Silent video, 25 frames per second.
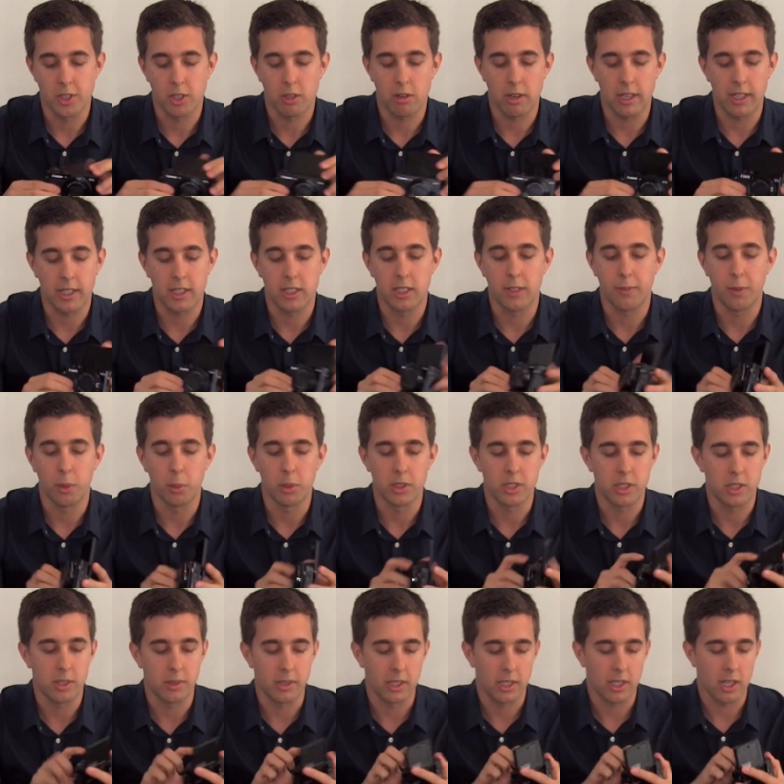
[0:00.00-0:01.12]
is great because if you want
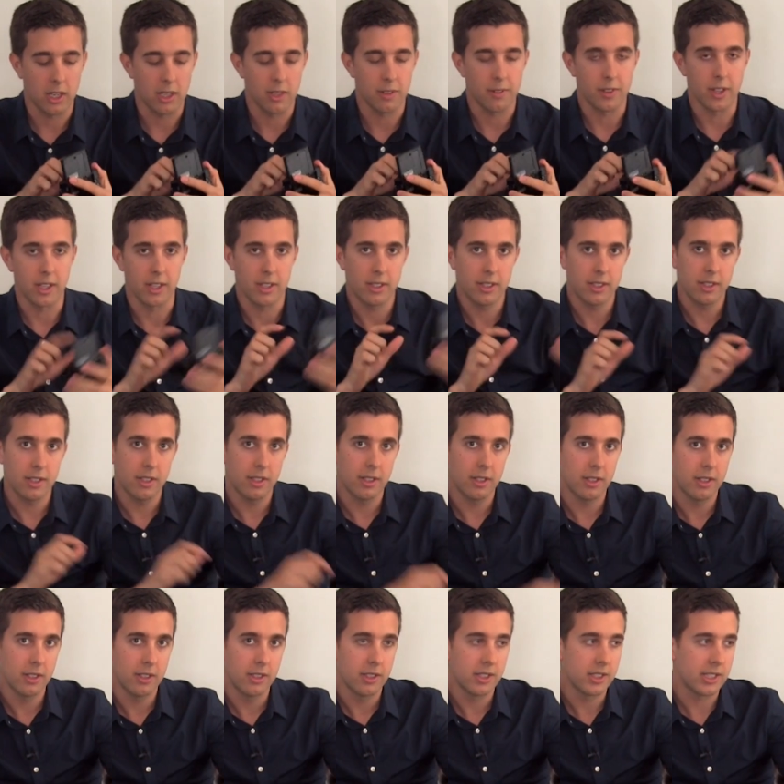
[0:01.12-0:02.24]
to do any kind of a
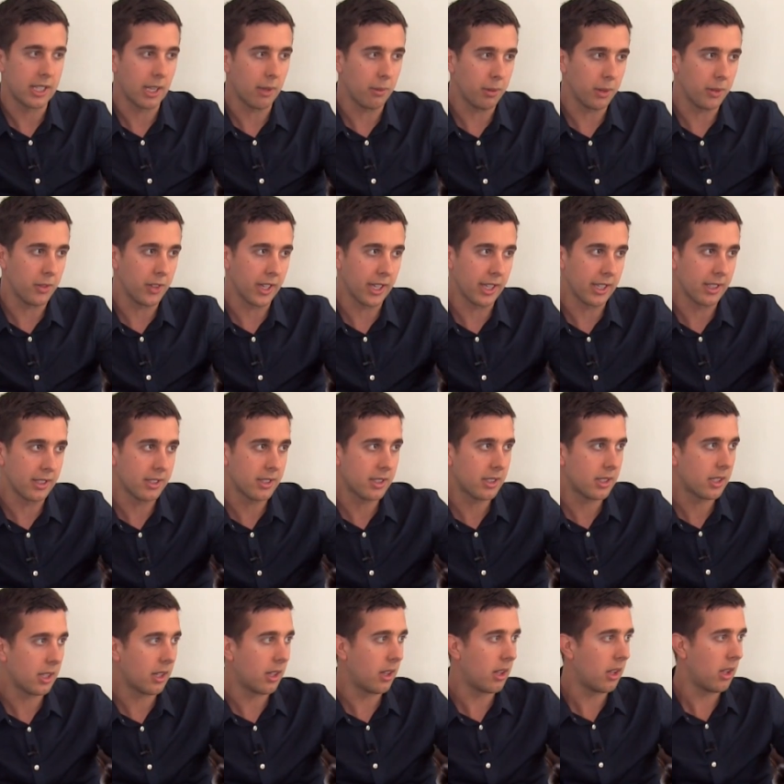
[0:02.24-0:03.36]
selfie
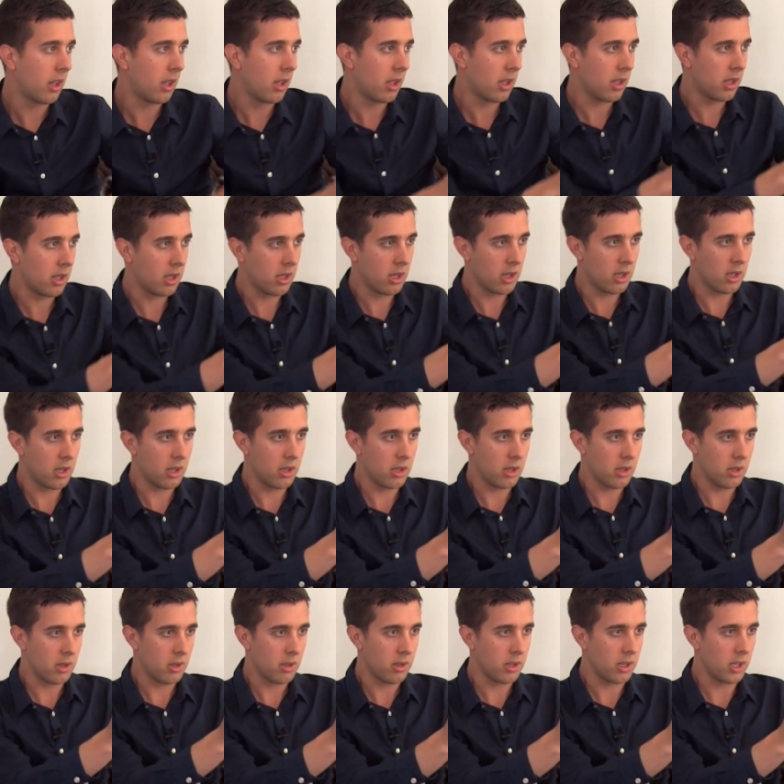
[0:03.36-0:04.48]
things,
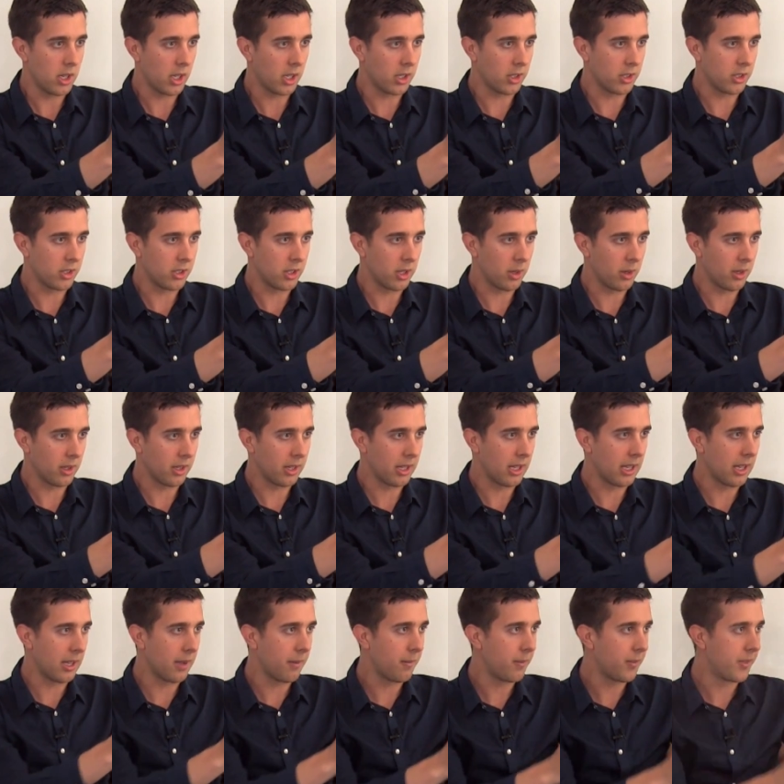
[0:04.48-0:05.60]
you can just do it on
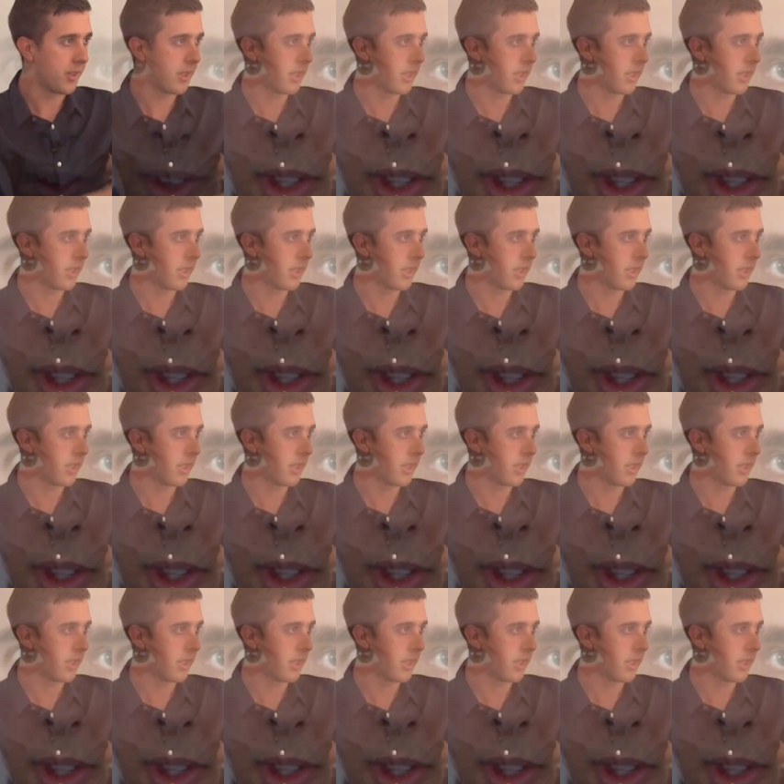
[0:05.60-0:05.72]
here.